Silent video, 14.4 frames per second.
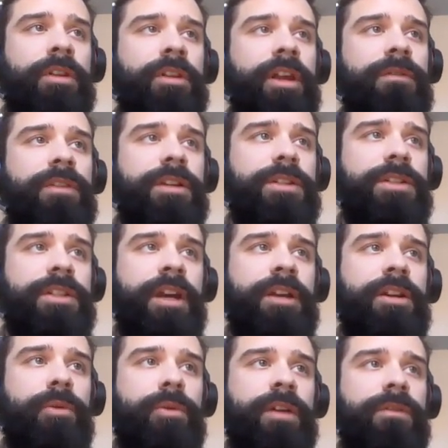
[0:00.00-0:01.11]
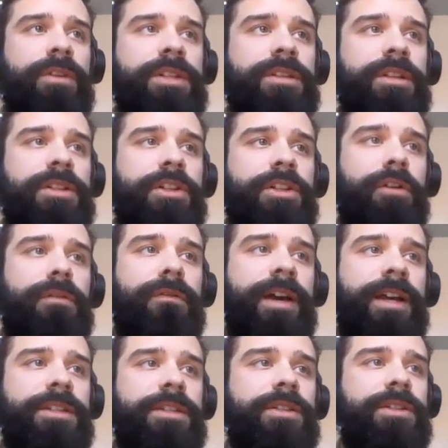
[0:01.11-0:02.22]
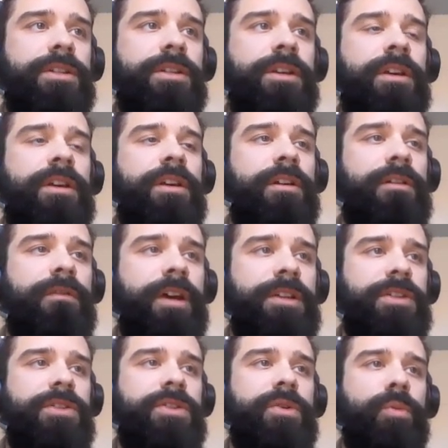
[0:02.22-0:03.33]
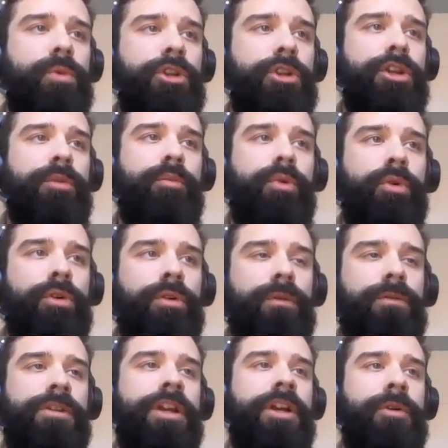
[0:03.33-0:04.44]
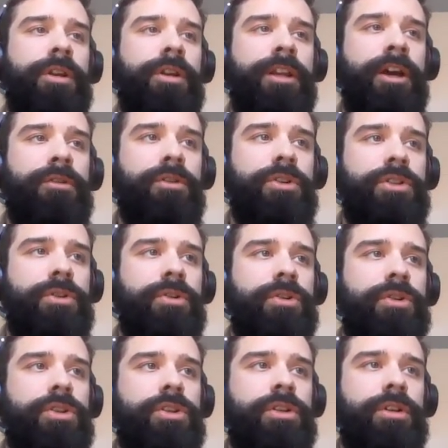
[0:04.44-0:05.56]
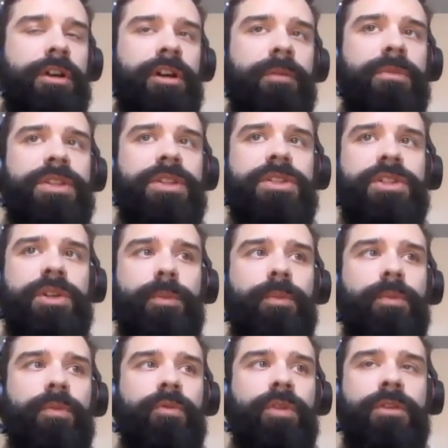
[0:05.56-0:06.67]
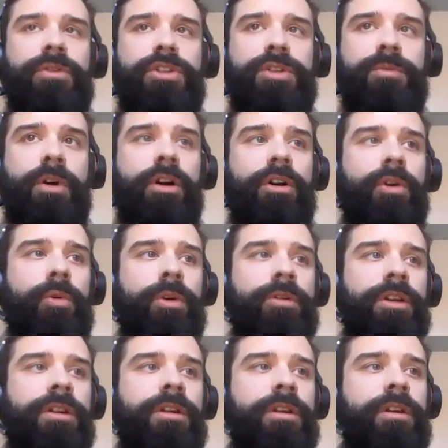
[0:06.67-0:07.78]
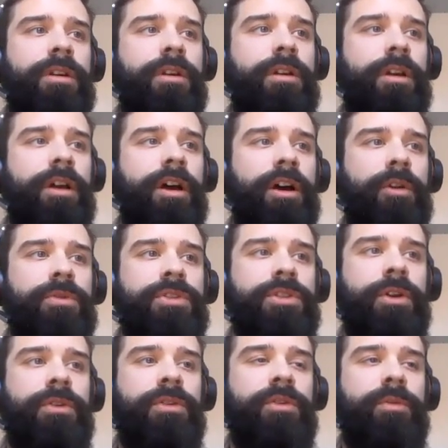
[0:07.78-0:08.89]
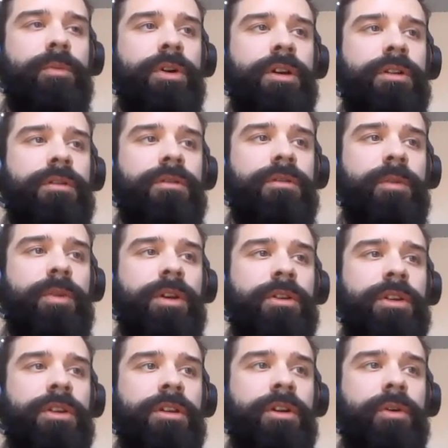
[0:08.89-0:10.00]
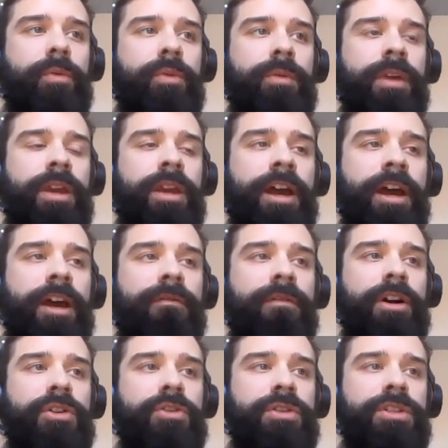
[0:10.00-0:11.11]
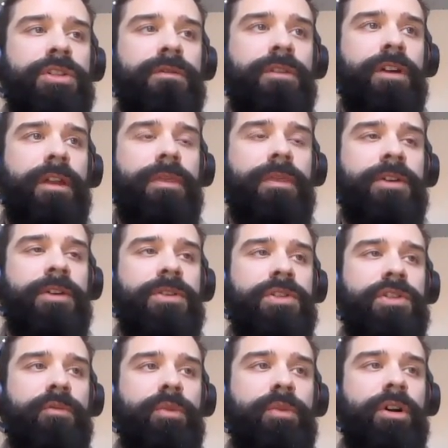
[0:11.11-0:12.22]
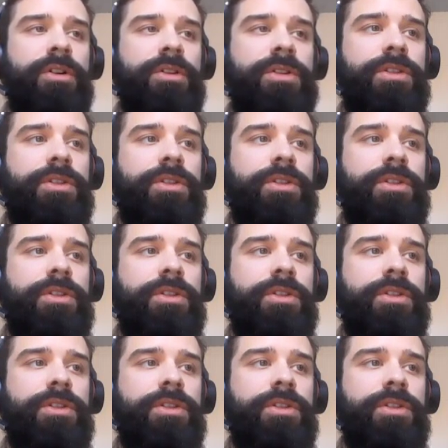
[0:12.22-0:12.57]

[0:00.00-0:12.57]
On the left-hand side here, we have these things called facets. Facets are really important for narrowing down your search. This is a rather small query result, but typically, we may have hundreds, if not thousands of parts.